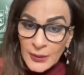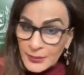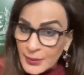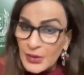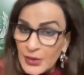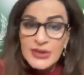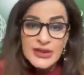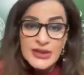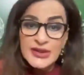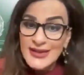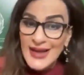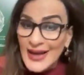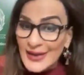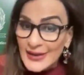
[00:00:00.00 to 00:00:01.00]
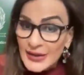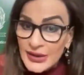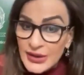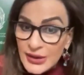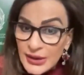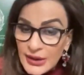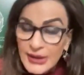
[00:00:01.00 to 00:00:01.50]
because it is
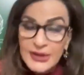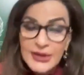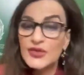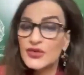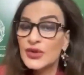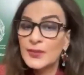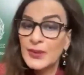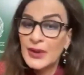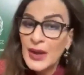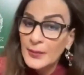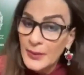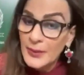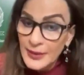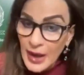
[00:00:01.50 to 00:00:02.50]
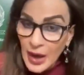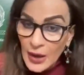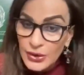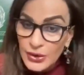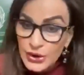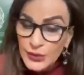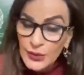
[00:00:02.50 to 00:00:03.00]
silent, it is creeping up
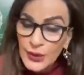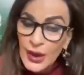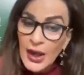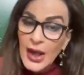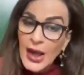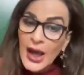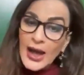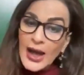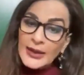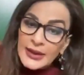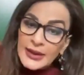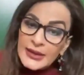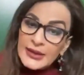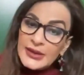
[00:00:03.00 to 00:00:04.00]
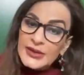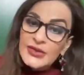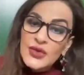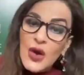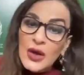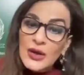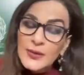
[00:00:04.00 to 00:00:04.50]
around you, and it is
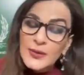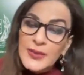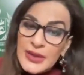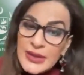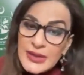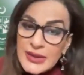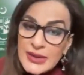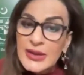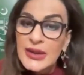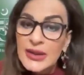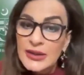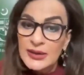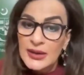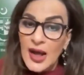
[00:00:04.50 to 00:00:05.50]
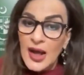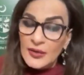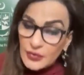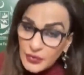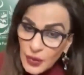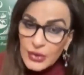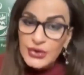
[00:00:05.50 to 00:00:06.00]
not being seen,
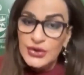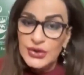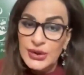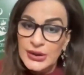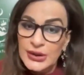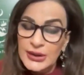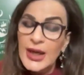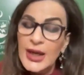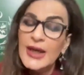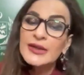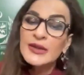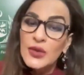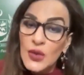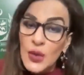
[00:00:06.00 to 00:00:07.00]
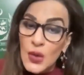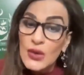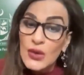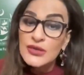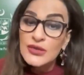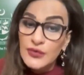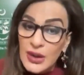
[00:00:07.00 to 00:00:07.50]
unfortunately, as a
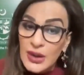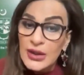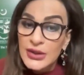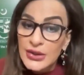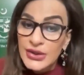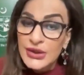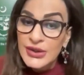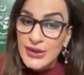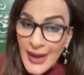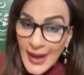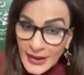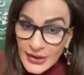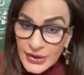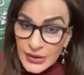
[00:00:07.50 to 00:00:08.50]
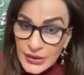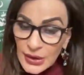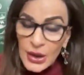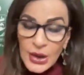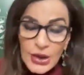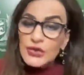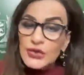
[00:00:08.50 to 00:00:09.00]
cause for urgent action.
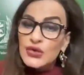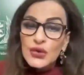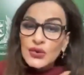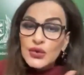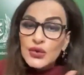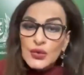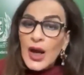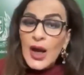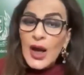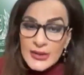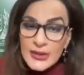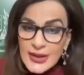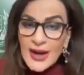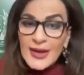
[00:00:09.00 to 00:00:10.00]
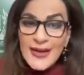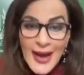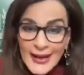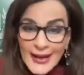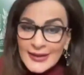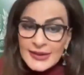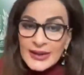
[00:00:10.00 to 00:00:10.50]
So you can't start
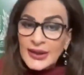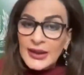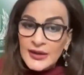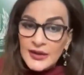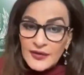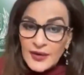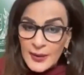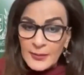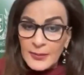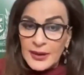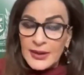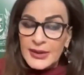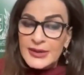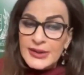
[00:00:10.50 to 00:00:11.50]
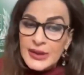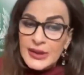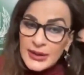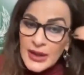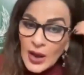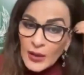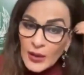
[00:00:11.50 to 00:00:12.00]
acting in November and
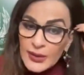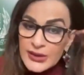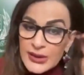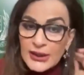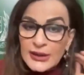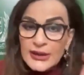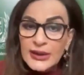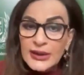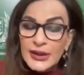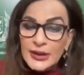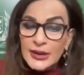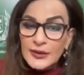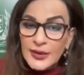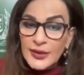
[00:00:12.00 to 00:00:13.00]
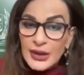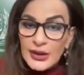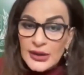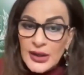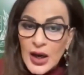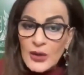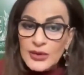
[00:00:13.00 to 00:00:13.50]
saying, now we're suddenly getting rain
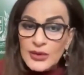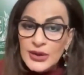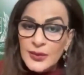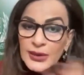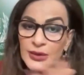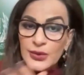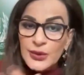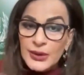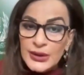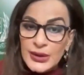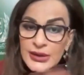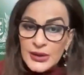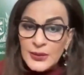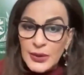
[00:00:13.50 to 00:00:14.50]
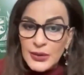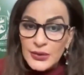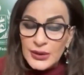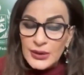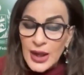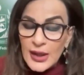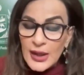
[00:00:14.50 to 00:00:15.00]
clouds and we're doing this and we're
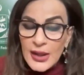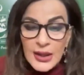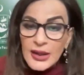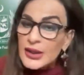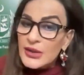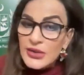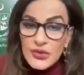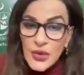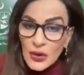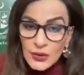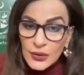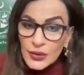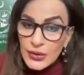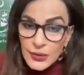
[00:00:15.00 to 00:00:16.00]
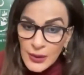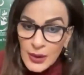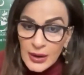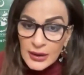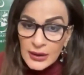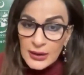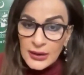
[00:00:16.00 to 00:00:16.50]
doing that. It's not going to
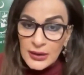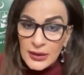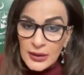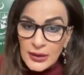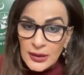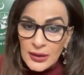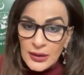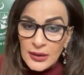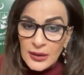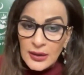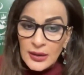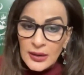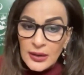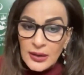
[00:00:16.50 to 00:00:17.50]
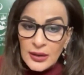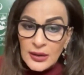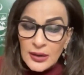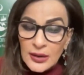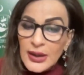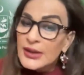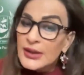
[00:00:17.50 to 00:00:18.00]
work.
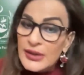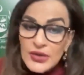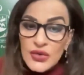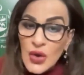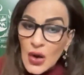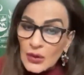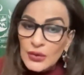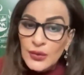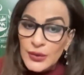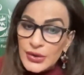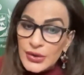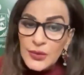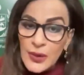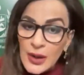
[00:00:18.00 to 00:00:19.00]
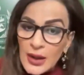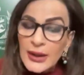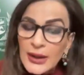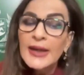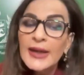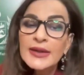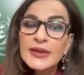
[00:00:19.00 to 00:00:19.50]
It is not going to work.
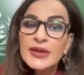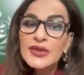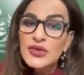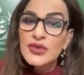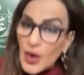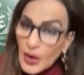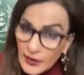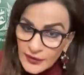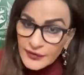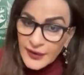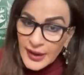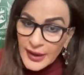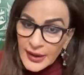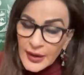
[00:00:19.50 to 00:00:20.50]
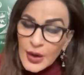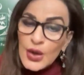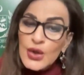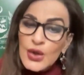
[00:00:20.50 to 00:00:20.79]
And it is not fair